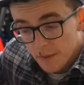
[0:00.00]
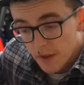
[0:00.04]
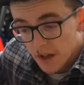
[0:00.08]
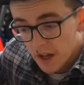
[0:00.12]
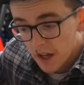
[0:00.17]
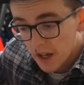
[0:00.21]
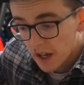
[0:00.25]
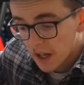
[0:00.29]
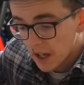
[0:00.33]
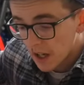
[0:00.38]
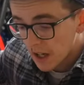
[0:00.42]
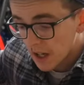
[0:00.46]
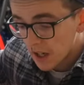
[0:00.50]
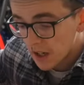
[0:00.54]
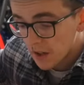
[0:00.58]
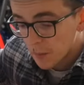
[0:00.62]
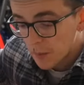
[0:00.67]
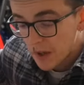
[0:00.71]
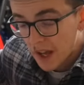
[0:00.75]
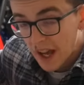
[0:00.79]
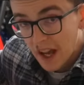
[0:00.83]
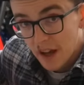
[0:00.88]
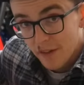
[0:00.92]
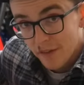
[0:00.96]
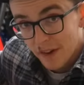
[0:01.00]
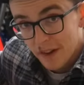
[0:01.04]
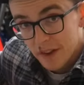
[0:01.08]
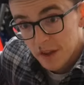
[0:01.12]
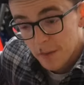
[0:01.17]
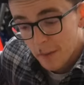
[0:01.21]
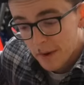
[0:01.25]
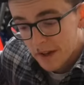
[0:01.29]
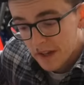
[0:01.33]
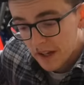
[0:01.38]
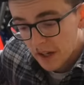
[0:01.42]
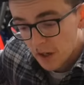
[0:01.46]
and we have had the
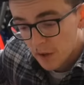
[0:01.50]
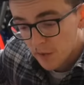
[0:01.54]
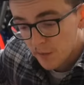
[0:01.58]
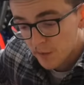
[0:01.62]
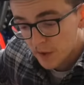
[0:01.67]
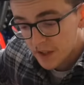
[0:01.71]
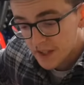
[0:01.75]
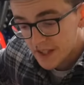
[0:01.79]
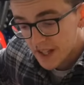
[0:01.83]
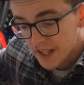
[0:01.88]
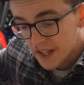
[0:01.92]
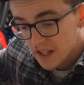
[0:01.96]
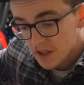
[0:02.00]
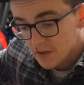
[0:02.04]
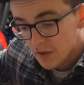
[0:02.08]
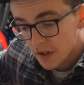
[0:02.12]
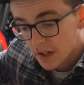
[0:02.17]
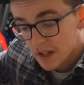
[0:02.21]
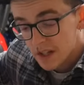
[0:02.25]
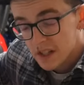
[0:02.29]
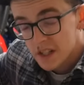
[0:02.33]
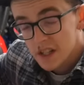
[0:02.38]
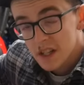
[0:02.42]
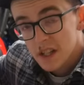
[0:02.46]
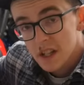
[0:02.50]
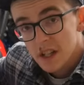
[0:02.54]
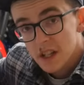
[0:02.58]
bike out for a test ride.